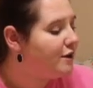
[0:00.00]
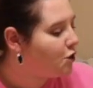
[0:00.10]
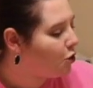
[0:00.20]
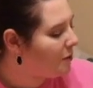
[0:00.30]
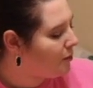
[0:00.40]

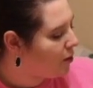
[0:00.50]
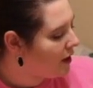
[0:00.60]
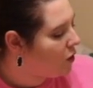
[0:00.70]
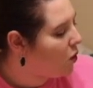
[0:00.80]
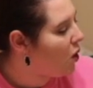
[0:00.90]
So it'll be
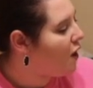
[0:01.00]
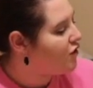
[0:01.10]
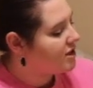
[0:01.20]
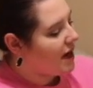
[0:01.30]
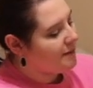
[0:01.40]
pretty cool
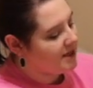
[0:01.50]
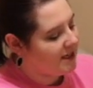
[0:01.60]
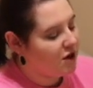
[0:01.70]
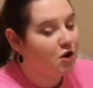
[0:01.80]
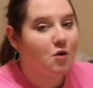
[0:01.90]
over time to
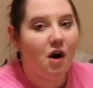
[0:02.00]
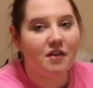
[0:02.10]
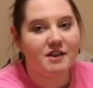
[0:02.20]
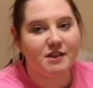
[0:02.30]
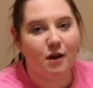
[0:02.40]
see who
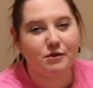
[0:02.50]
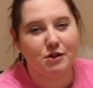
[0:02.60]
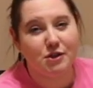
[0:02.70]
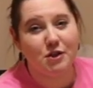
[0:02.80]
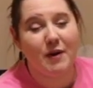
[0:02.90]
all this
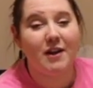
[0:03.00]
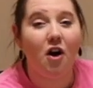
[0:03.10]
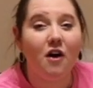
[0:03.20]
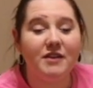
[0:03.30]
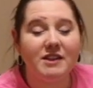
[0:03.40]
goes to and
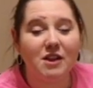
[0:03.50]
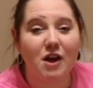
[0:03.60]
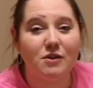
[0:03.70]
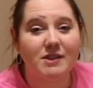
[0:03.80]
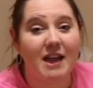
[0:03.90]
all these
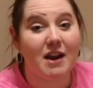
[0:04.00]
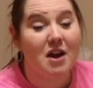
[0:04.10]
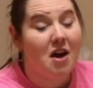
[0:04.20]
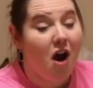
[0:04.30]
clothes that